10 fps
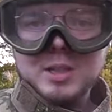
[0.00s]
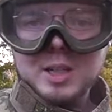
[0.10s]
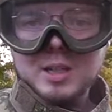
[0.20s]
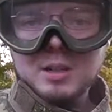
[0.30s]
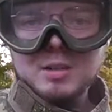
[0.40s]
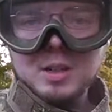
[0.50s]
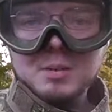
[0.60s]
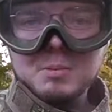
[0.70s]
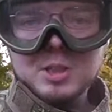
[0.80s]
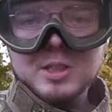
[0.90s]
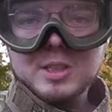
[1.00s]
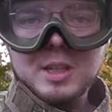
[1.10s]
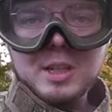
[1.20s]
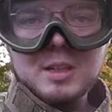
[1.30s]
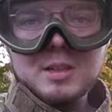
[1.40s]
to head down to Autumn Justice
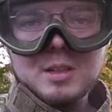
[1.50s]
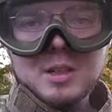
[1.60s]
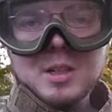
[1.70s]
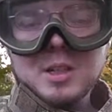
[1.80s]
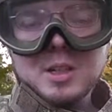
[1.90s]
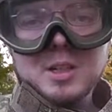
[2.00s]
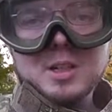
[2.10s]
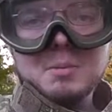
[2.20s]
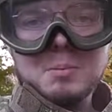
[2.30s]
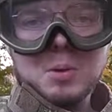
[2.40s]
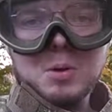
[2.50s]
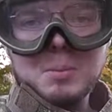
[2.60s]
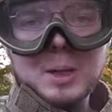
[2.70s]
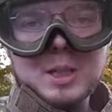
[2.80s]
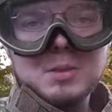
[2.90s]
8 in Bourne,
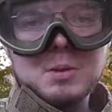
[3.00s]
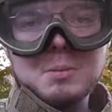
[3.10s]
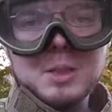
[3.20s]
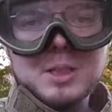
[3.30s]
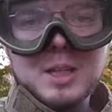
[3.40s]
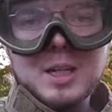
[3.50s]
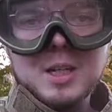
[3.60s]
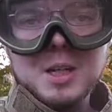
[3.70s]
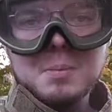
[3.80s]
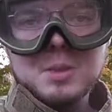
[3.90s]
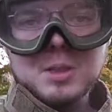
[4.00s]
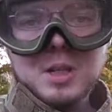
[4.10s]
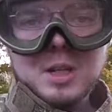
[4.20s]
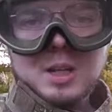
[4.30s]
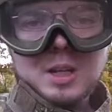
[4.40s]
Mass, run by Stag Ops,
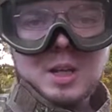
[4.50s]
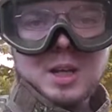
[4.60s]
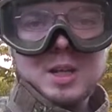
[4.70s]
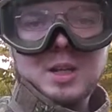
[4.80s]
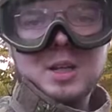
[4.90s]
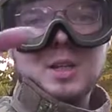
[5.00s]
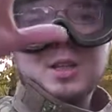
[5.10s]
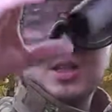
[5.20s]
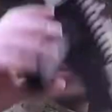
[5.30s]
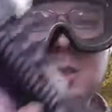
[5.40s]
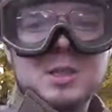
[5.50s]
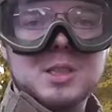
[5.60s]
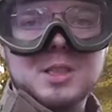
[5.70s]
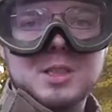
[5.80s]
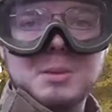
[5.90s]
and that's gonna be this
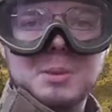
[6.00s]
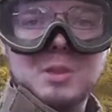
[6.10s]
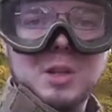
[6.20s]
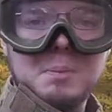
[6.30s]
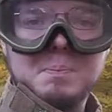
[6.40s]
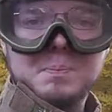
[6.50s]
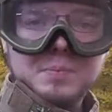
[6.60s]
thing's debut game.